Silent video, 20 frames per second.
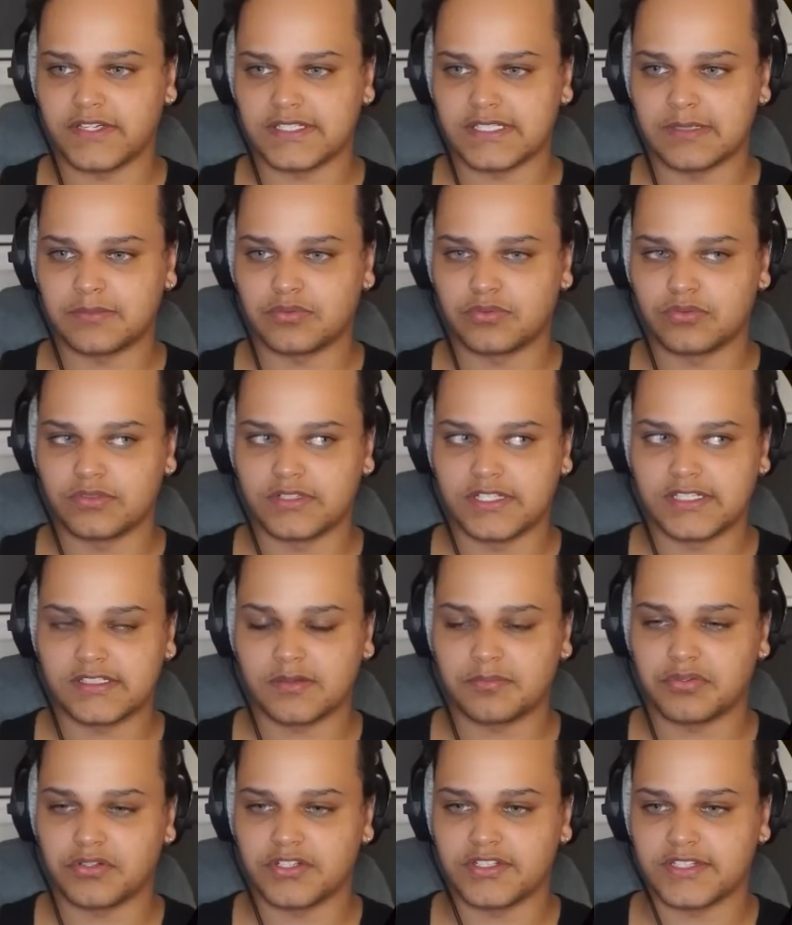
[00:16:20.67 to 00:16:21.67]
example, this on
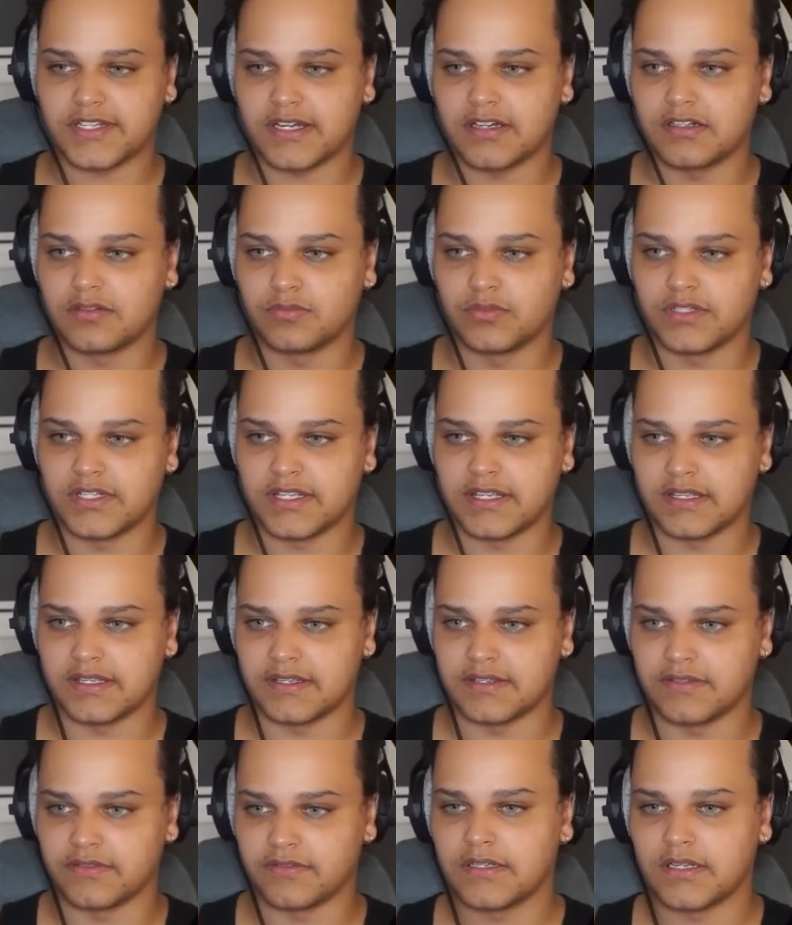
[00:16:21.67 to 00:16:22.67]
punish counter would
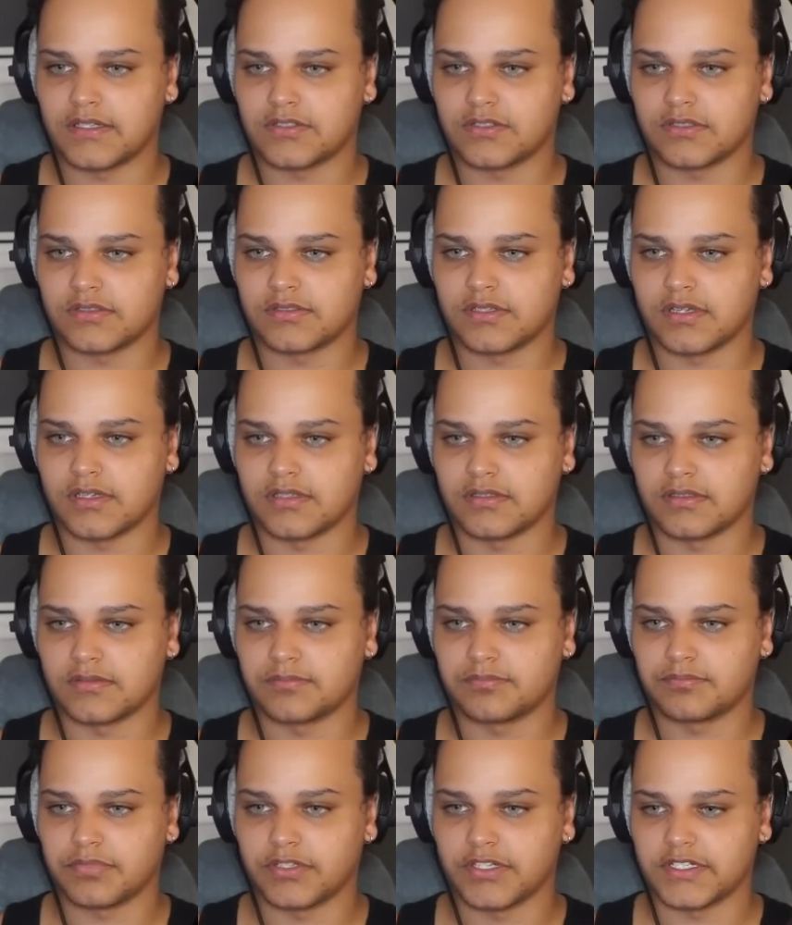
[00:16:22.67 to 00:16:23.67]
give, let's just turn
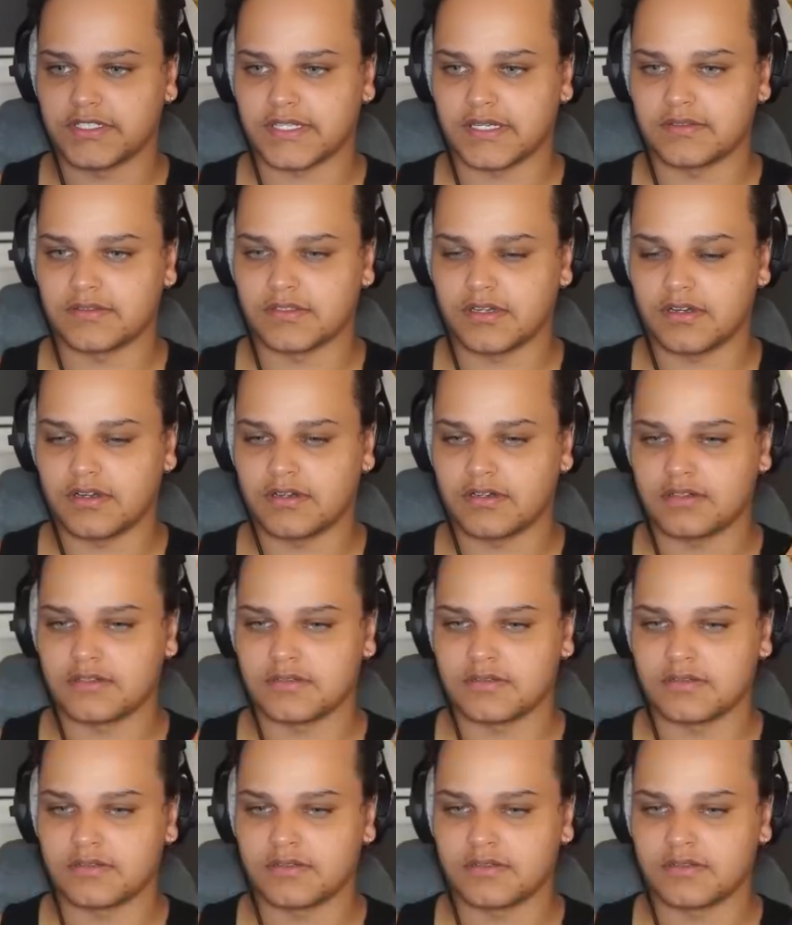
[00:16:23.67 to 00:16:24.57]
punish counter on.